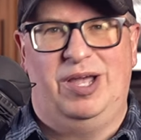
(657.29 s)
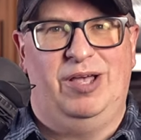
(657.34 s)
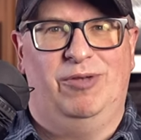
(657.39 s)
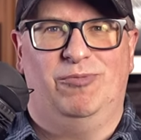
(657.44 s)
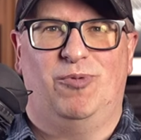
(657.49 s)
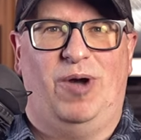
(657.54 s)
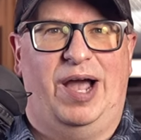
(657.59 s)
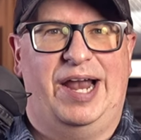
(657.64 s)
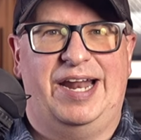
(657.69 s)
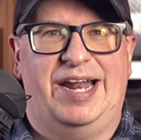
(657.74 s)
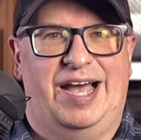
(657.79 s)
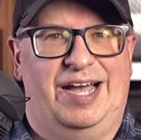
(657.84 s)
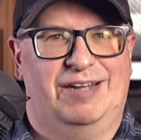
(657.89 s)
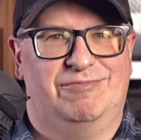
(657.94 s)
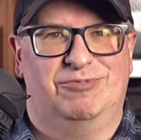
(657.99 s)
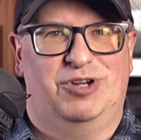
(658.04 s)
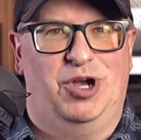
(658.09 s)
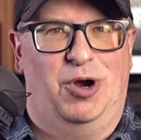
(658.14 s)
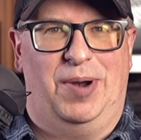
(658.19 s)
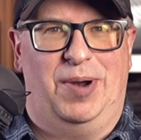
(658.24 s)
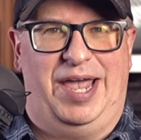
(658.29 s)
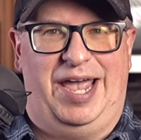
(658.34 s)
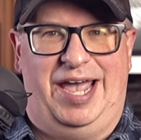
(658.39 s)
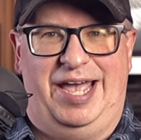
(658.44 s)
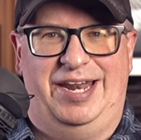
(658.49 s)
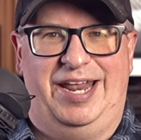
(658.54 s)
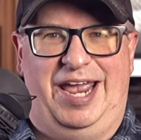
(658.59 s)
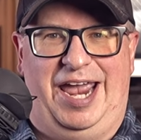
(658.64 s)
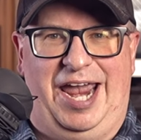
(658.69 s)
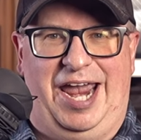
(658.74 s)
well, why not go
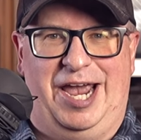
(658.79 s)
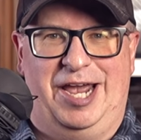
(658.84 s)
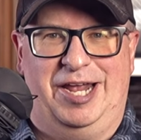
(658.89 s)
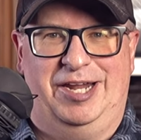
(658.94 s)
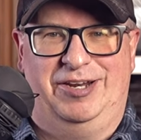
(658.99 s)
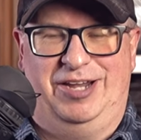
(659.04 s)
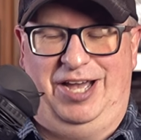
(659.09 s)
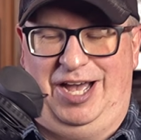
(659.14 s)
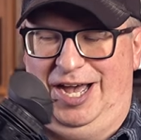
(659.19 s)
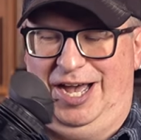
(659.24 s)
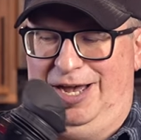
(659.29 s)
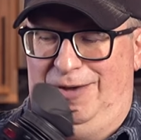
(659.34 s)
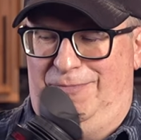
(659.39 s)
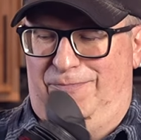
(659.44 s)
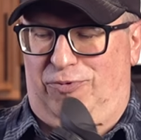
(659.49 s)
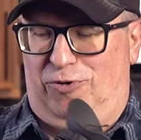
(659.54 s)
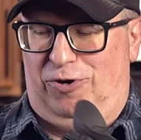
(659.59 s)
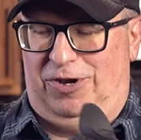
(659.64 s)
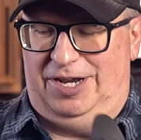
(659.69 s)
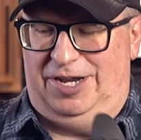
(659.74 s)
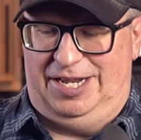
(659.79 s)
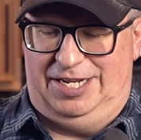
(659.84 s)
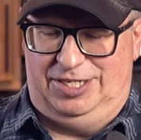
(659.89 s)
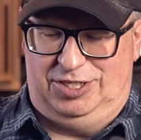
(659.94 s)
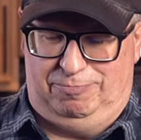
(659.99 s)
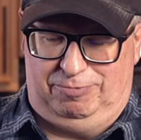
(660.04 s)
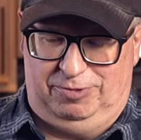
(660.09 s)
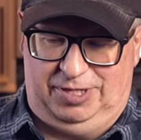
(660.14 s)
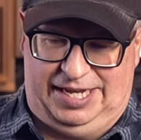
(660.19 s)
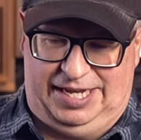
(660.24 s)
ahead and put it into